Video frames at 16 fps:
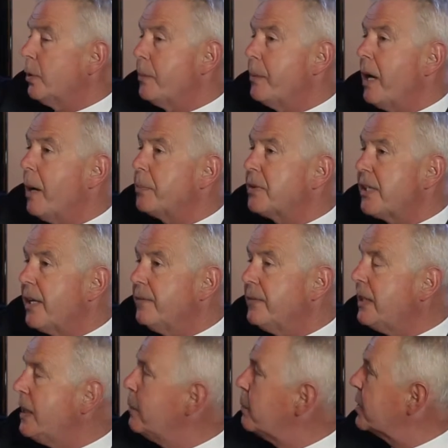would have been up
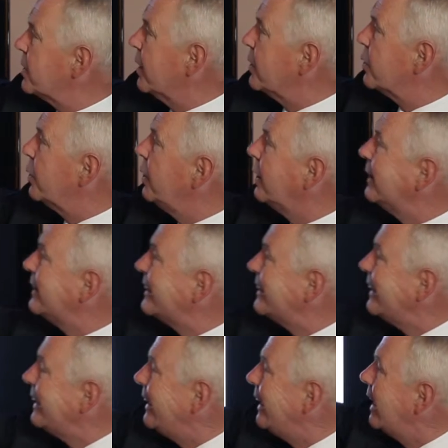17%. So you can
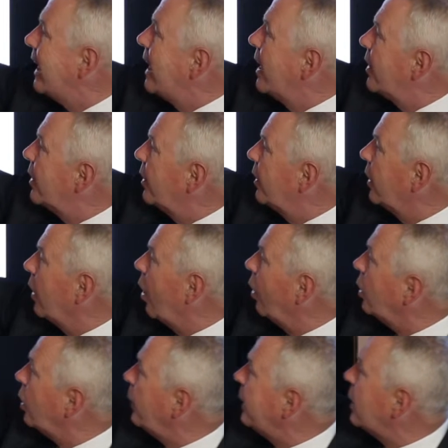see, the
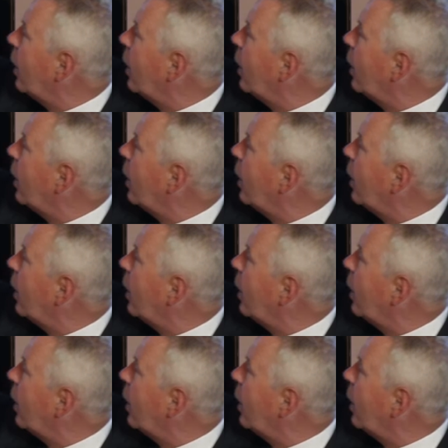longer we